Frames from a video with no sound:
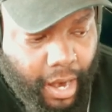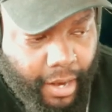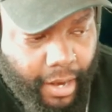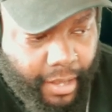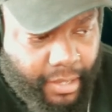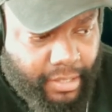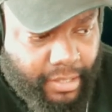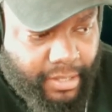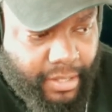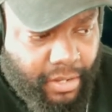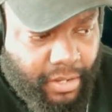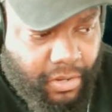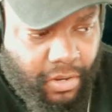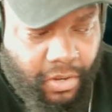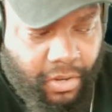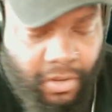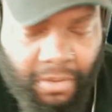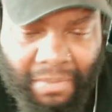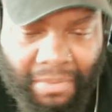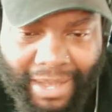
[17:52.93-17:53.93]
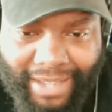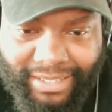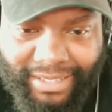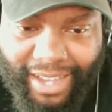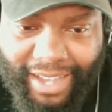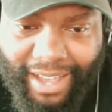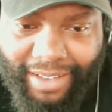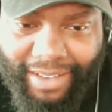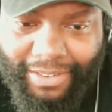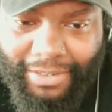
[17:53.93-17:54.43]
that Are they still cool,
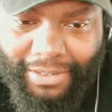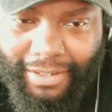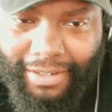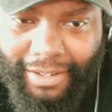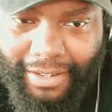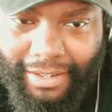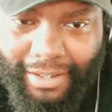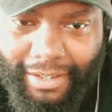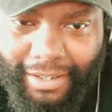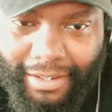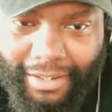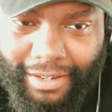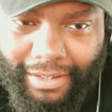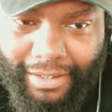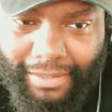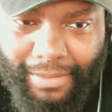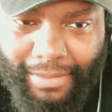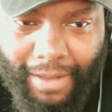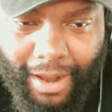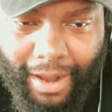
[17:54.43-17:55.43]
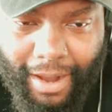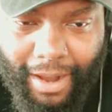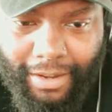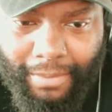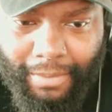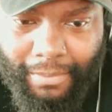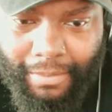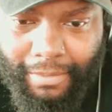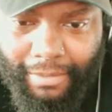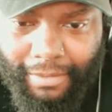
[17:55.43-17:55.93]
Moscow and
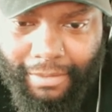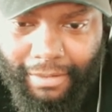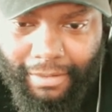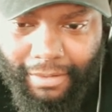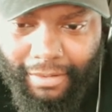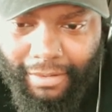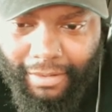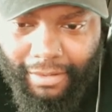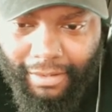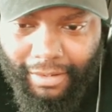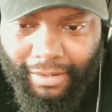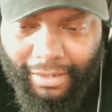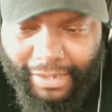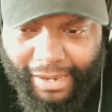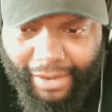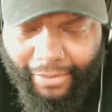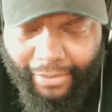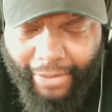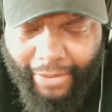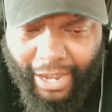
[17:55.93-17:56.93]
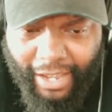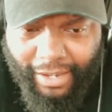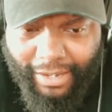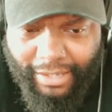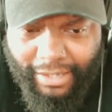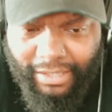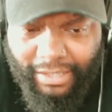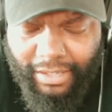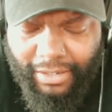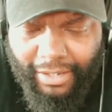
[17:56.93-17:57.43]
Harlem? Yeah,
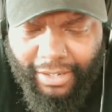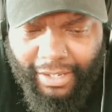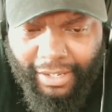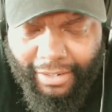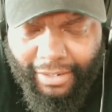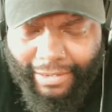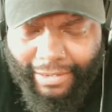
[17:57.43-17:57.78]
right? They still good,